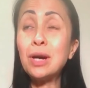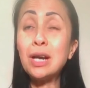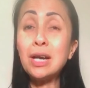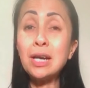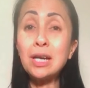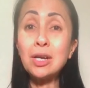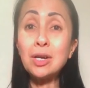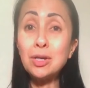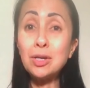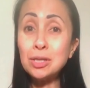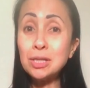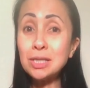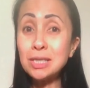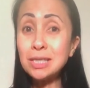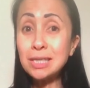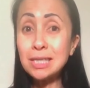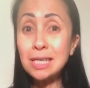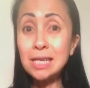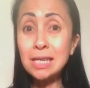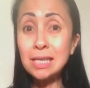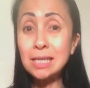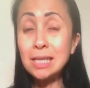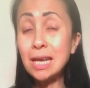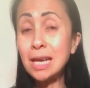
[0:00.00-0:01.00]
I can't
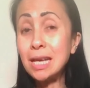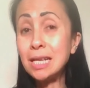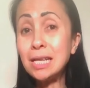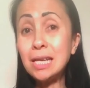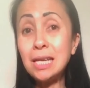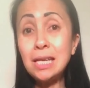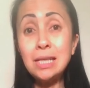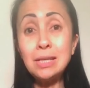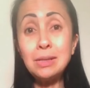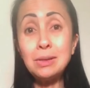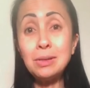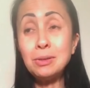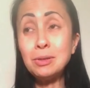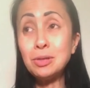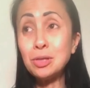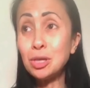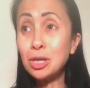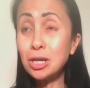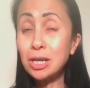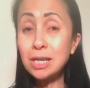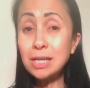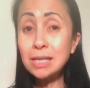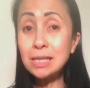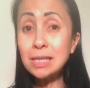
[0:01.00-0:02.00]
stand any
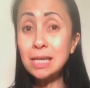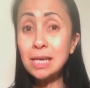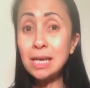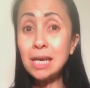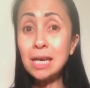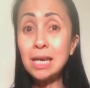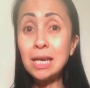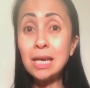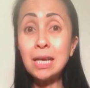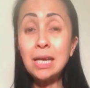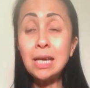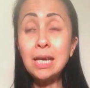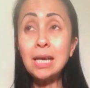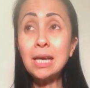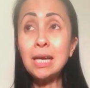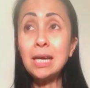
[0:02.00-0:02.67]
dieting,